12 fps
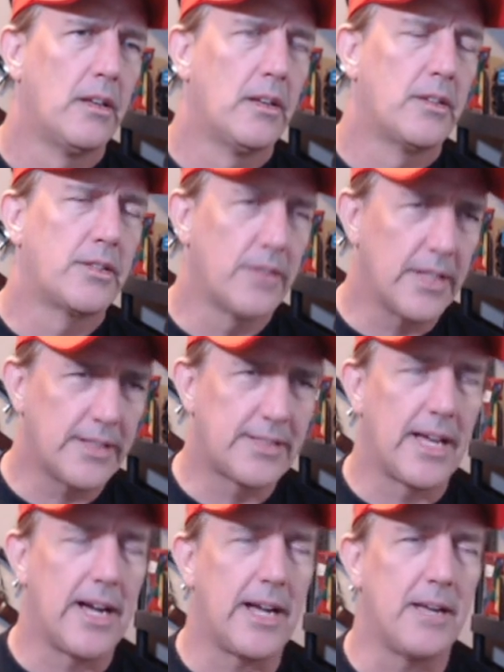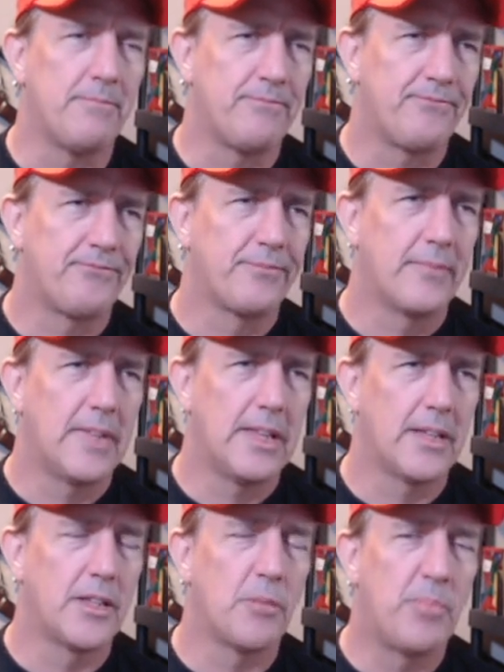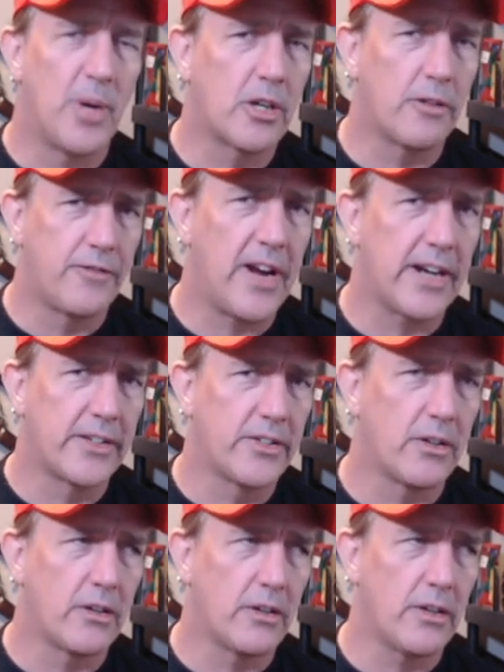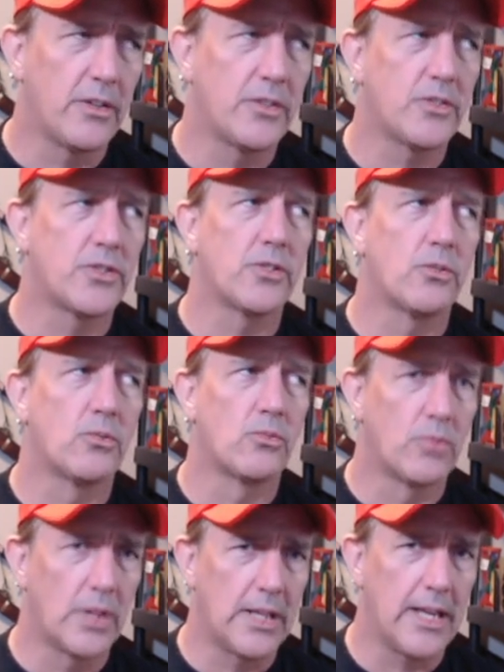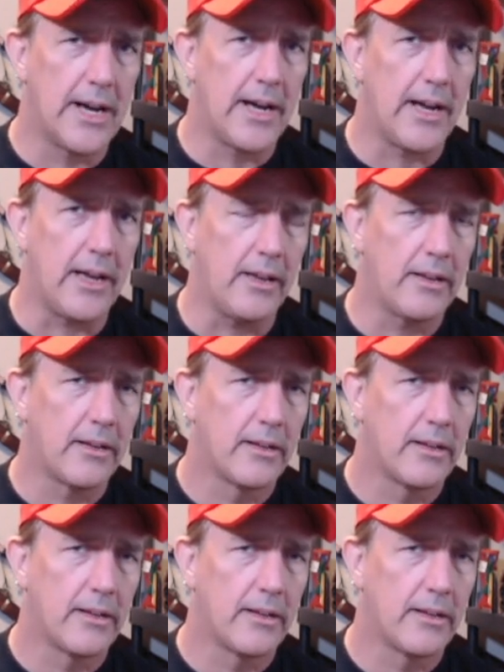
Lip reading: So this time, the pucker factor is really high